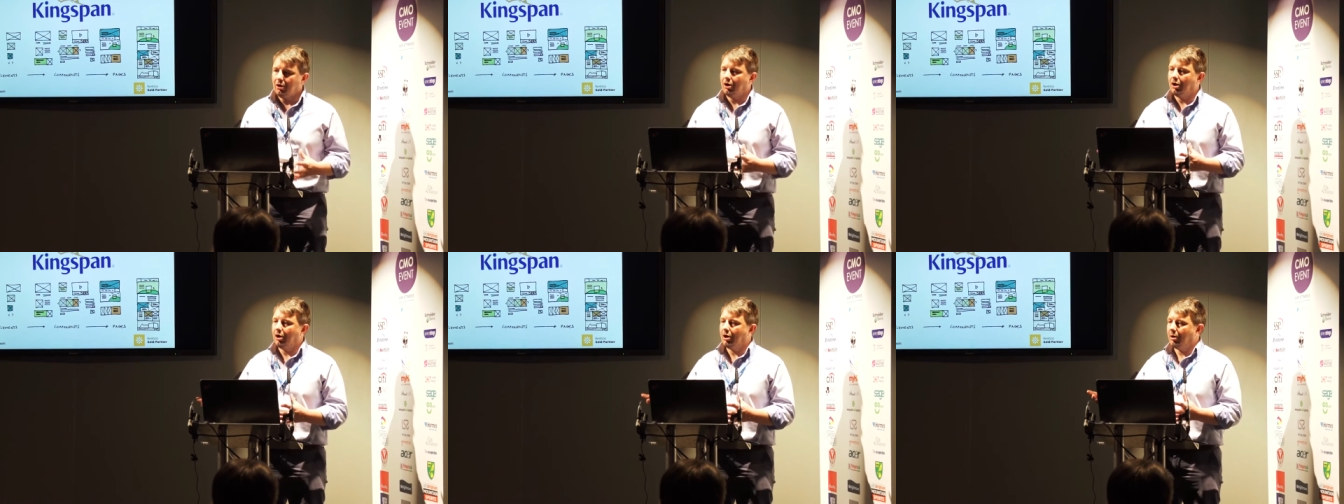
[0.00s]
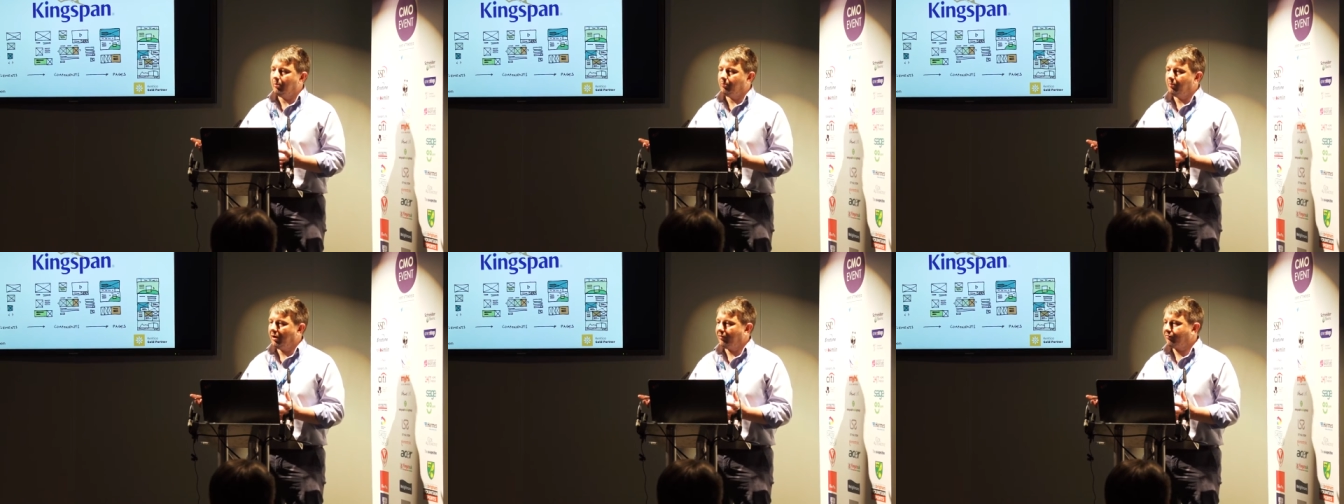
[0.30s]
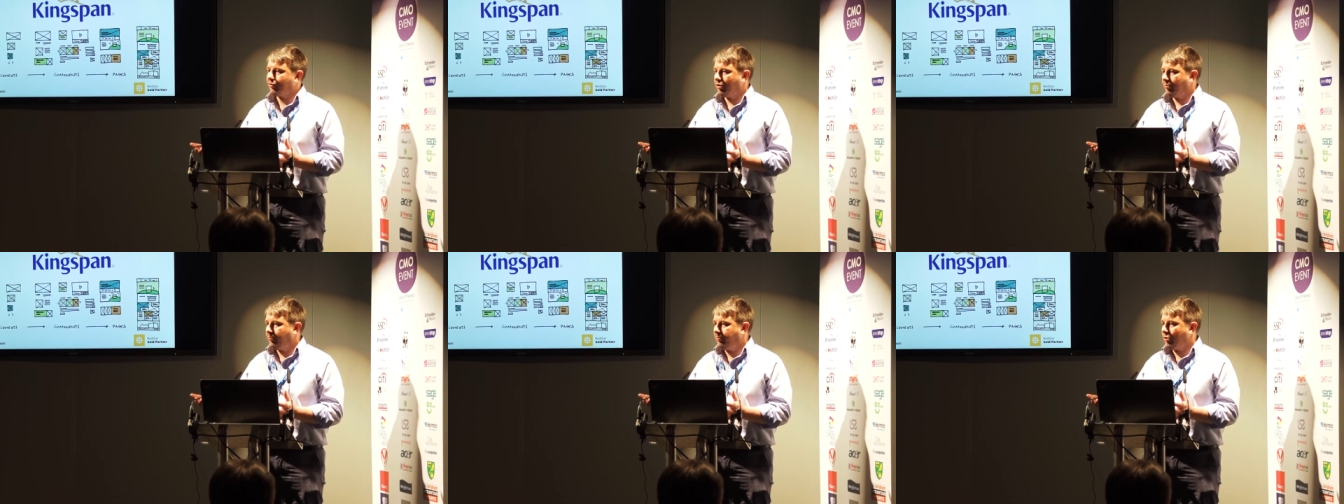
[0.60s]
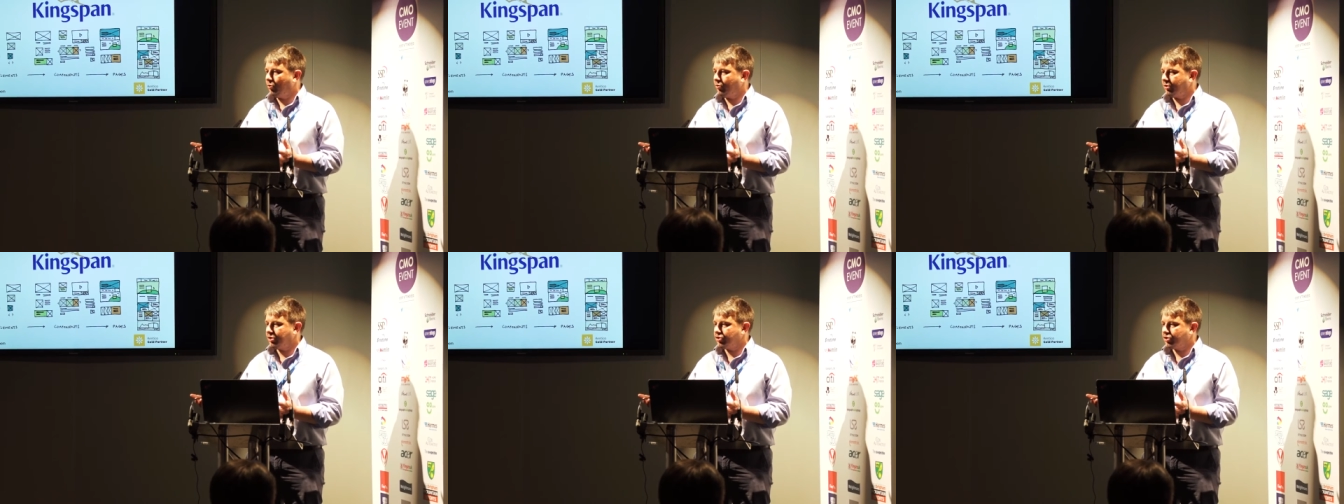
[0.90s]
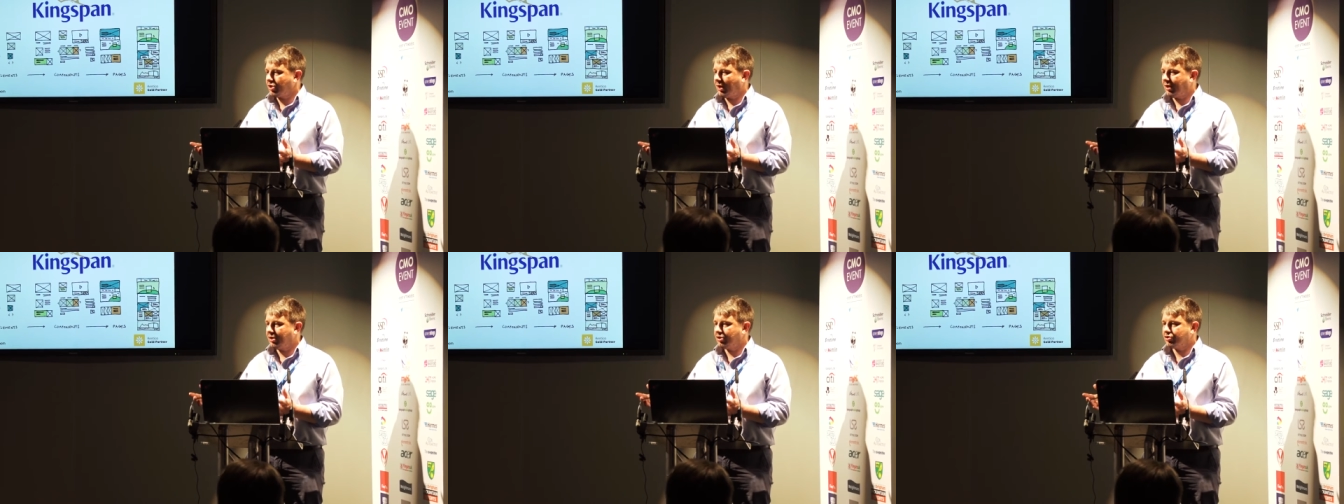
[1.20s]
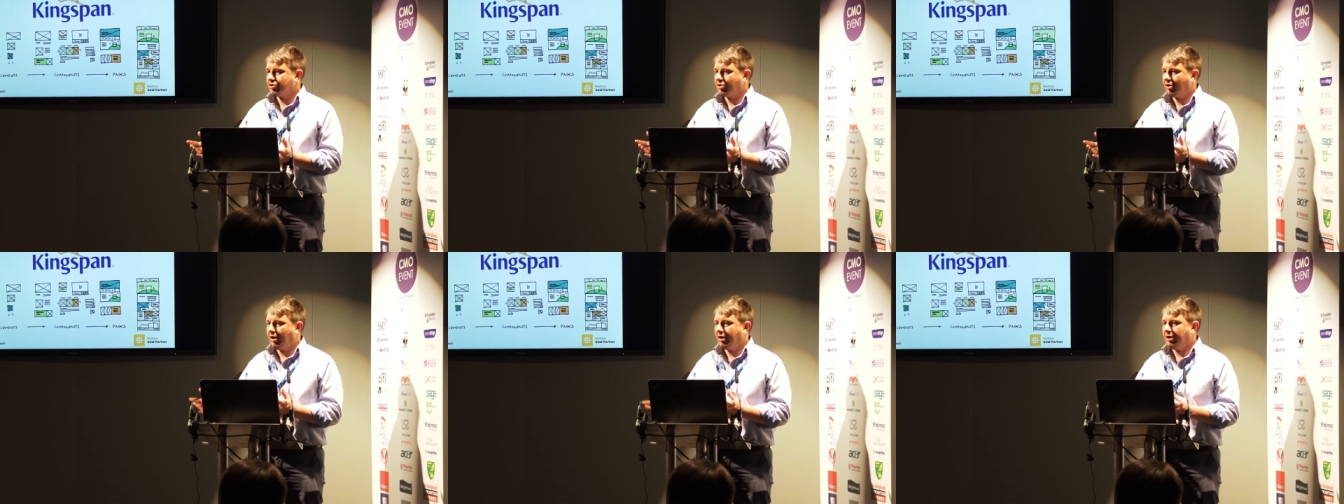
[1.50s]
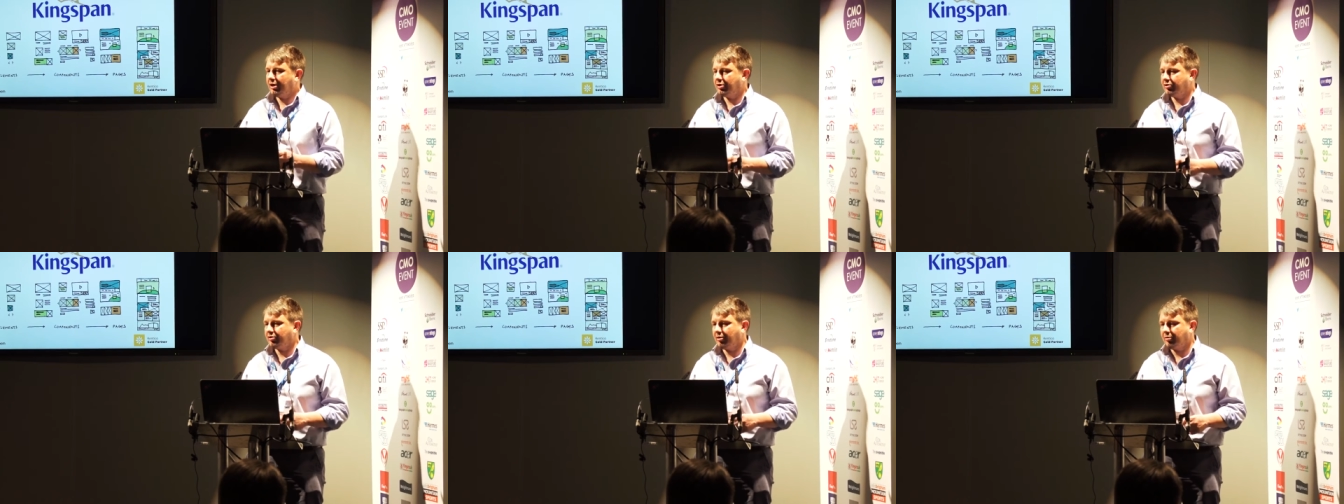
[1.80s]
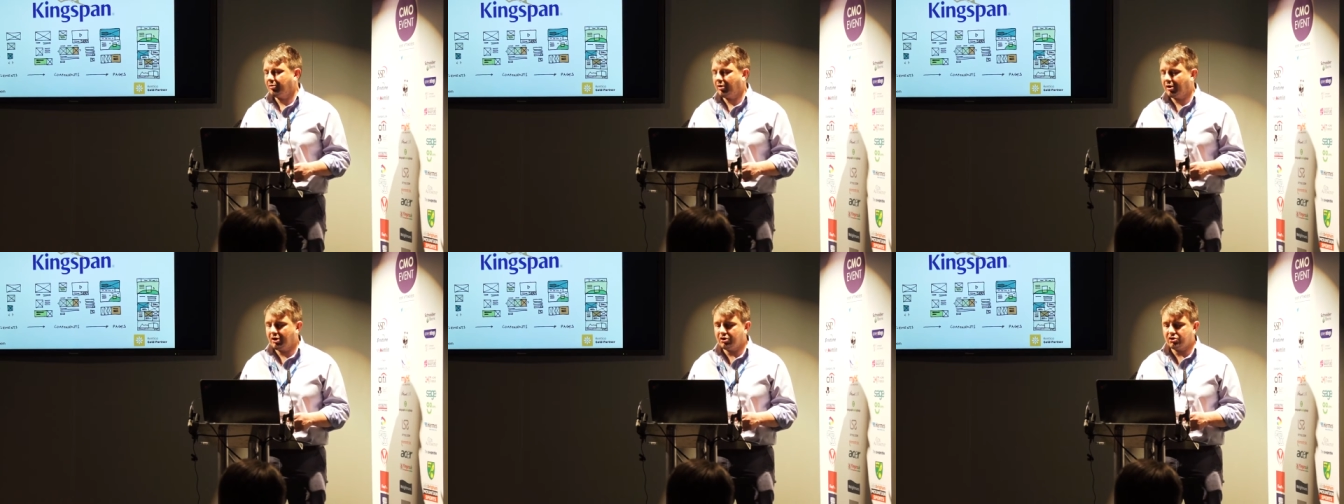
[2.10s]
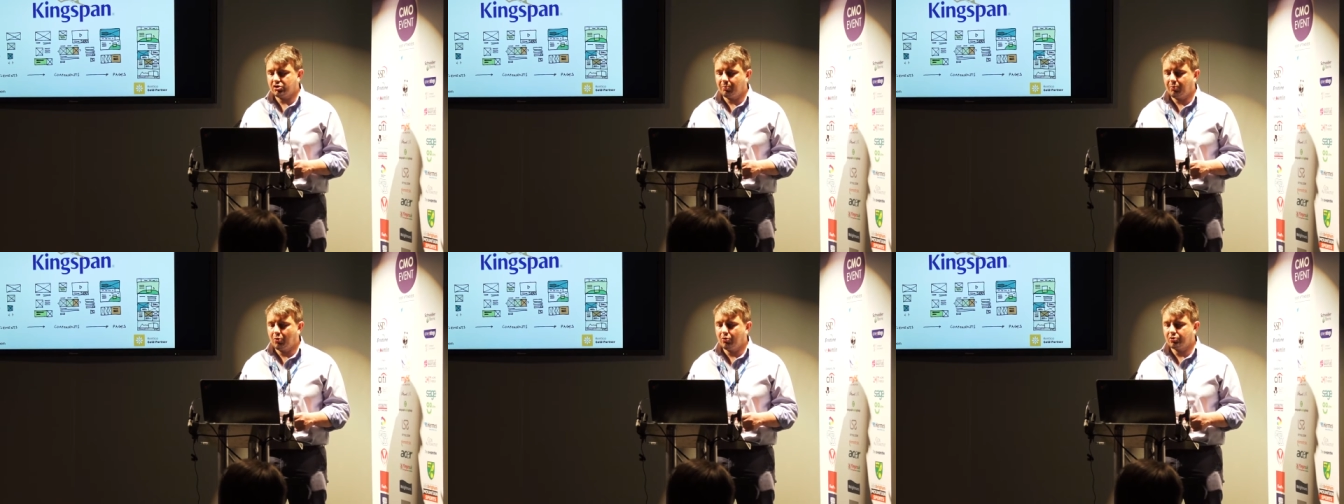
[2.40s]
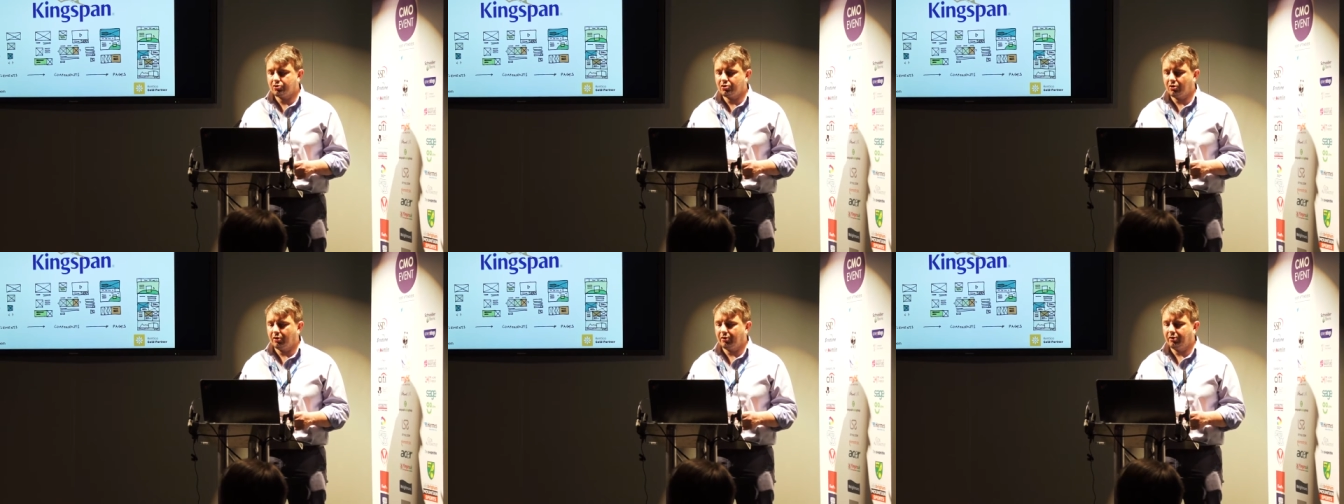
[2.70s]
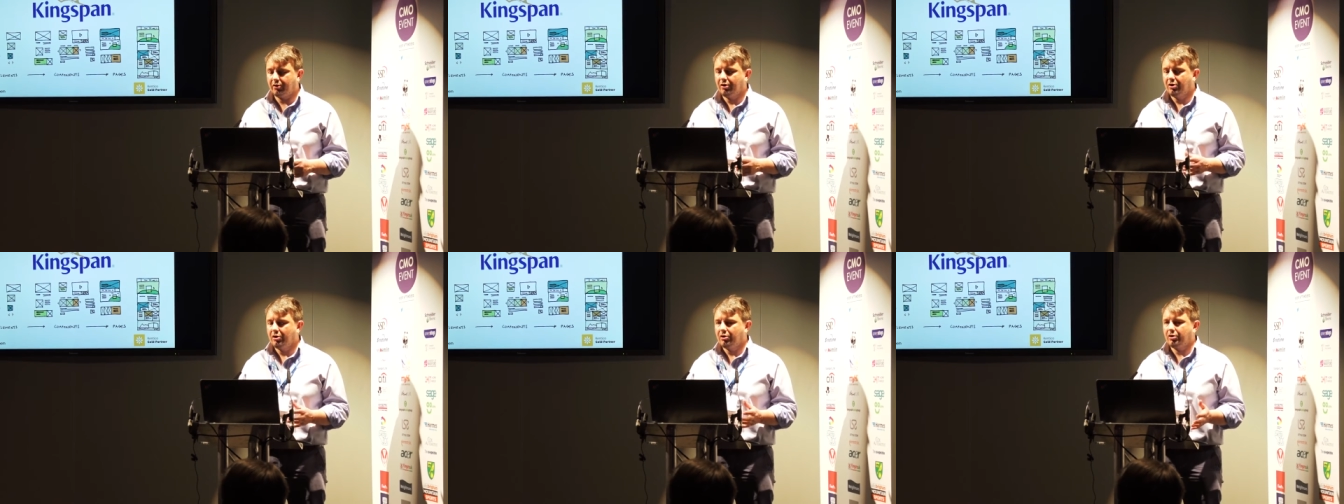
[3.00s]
um, I've got a building challenge that I need, I need support on,